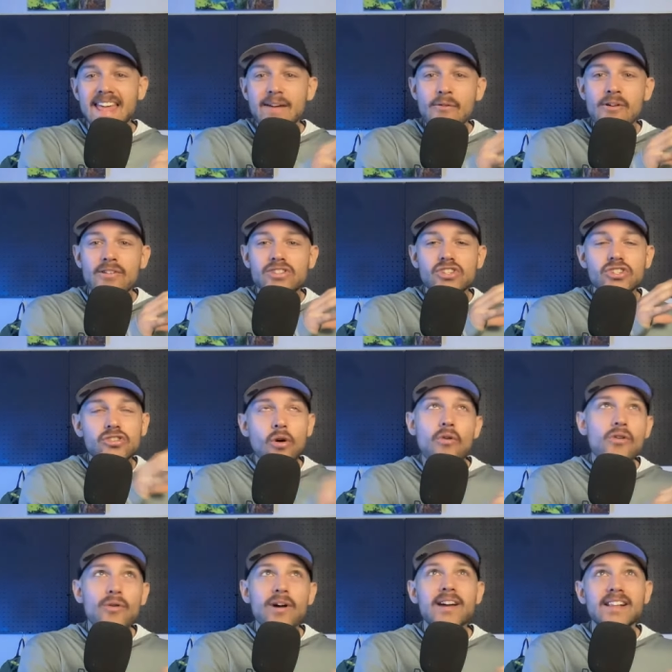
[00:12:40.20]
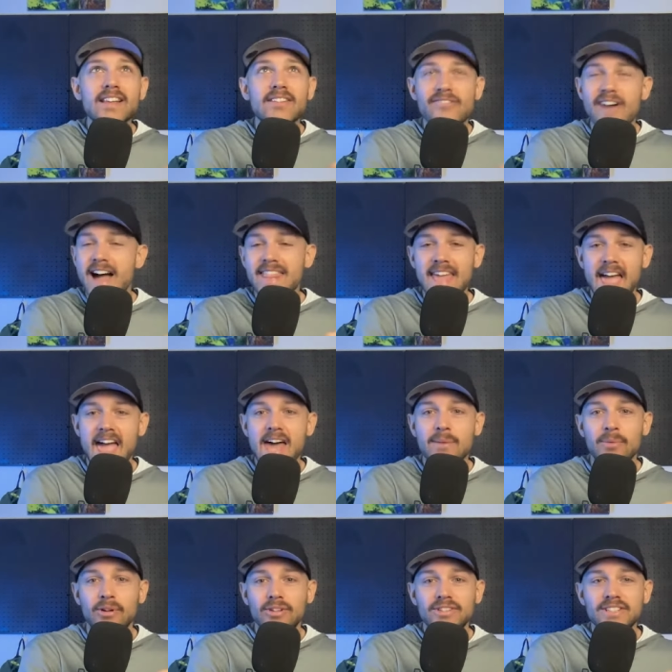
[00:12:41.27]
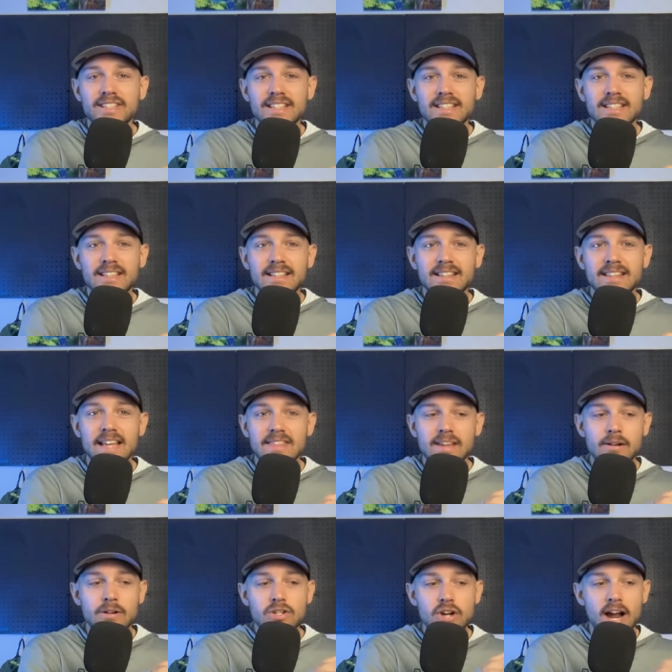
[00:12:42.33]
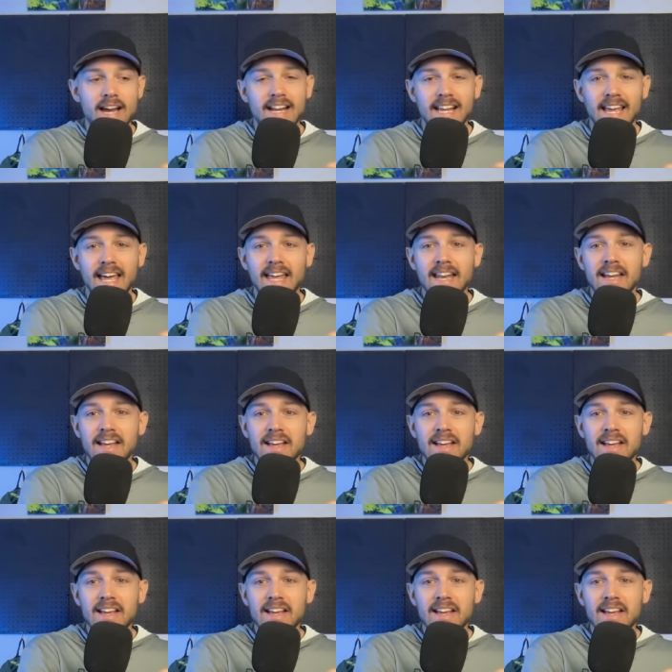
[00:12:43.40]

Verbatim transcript: they would so quickly find the animals that they were trying to get.